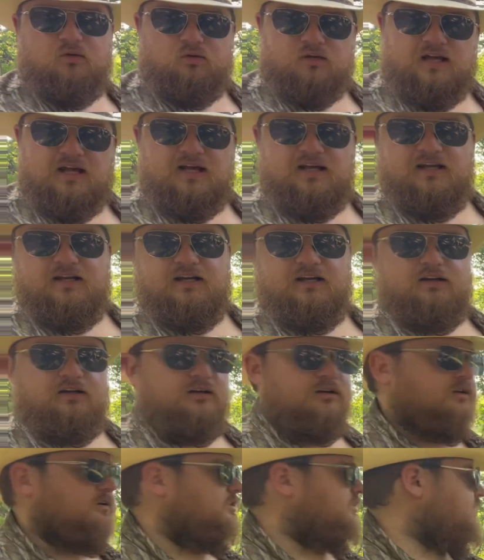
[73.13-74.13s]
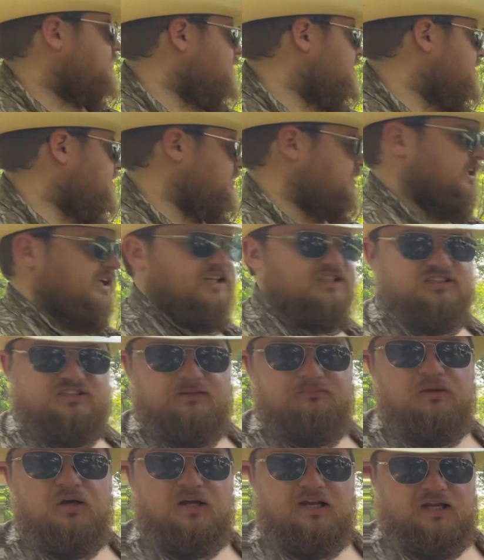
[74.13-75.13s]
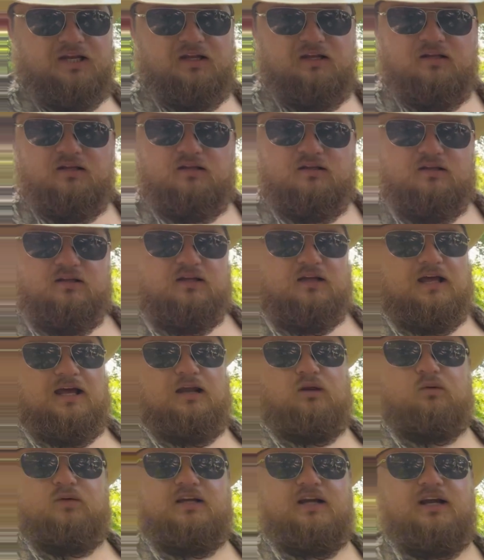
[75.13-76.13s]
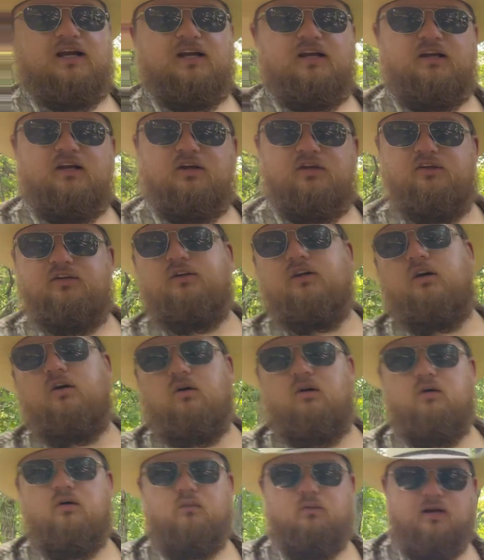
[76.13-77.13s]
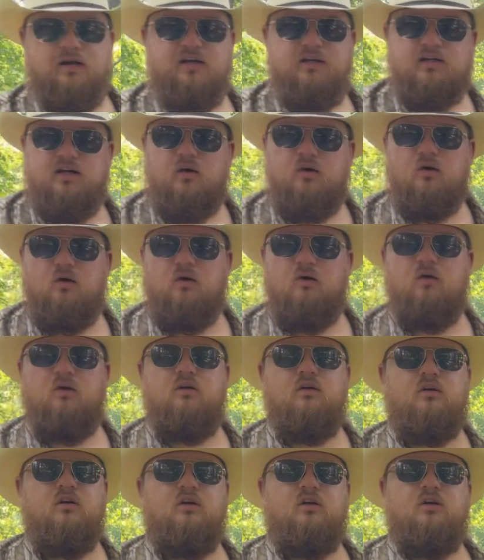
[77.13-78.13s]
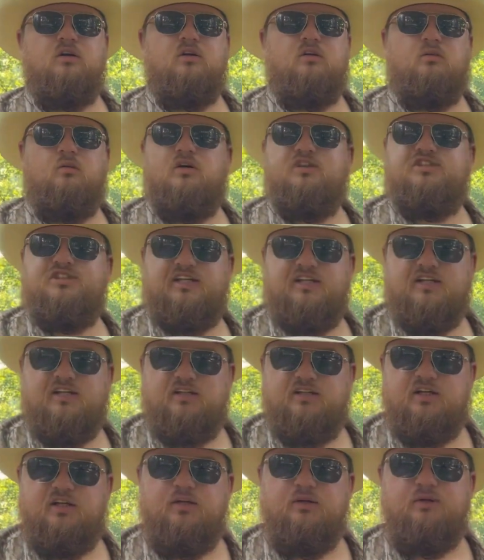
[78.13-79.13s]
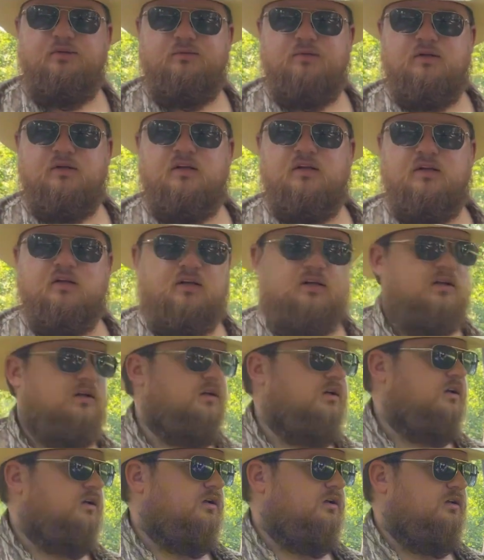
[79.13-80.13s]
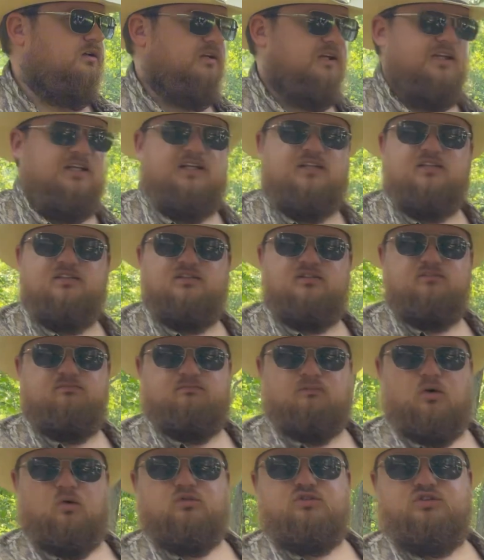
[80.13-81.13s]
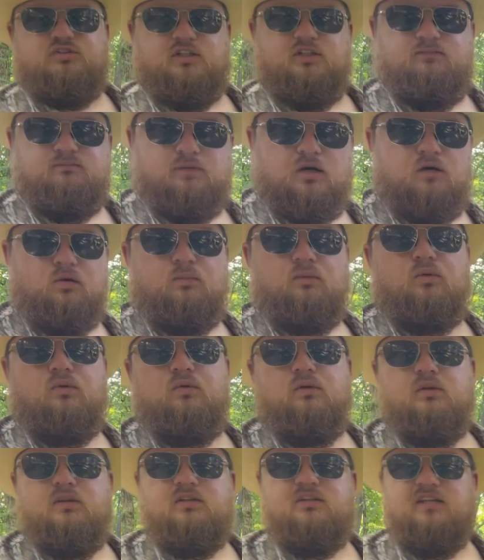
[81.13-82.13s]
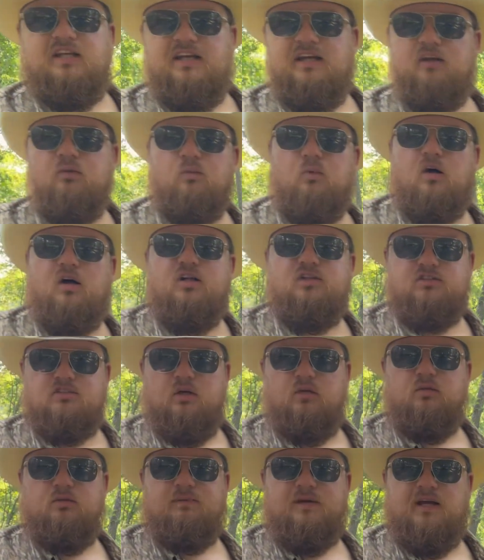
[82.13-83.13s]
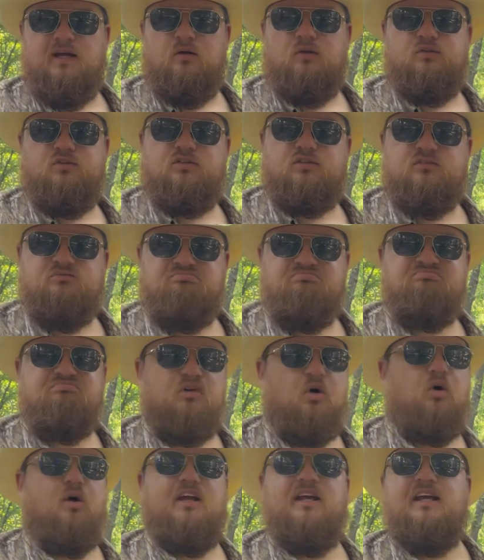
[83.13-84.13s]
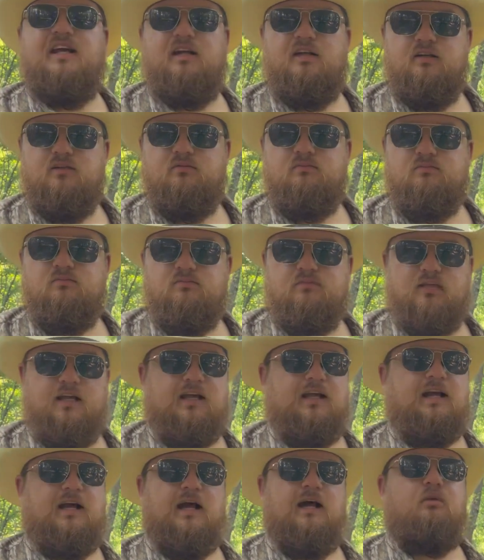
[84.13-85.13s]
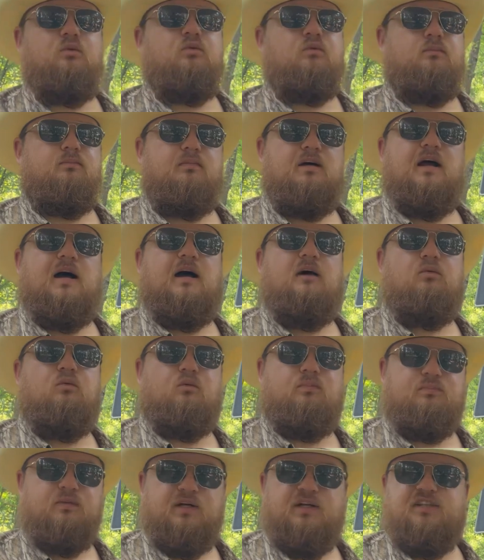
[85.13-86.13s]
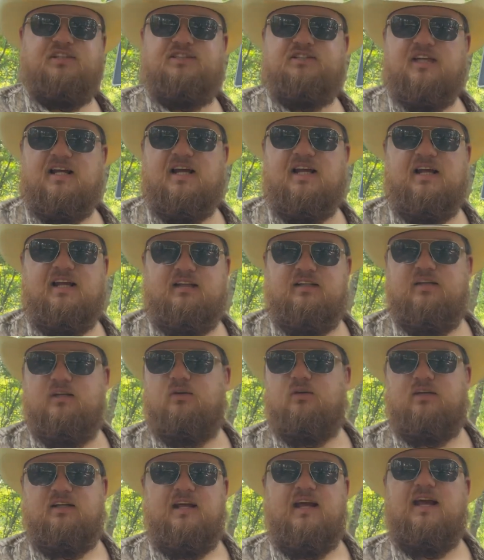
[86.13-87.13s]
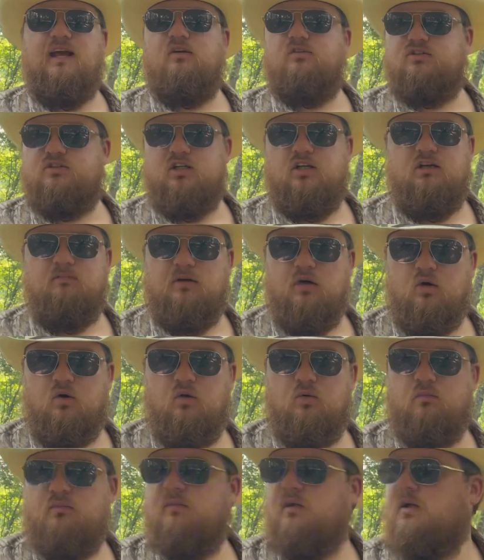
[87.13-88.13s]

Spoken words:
right here is the money. I don't care who you are, where you are, what you into. These Moultrie Mobile 10-watt solar panels are it. And I will preach that until the cows come home.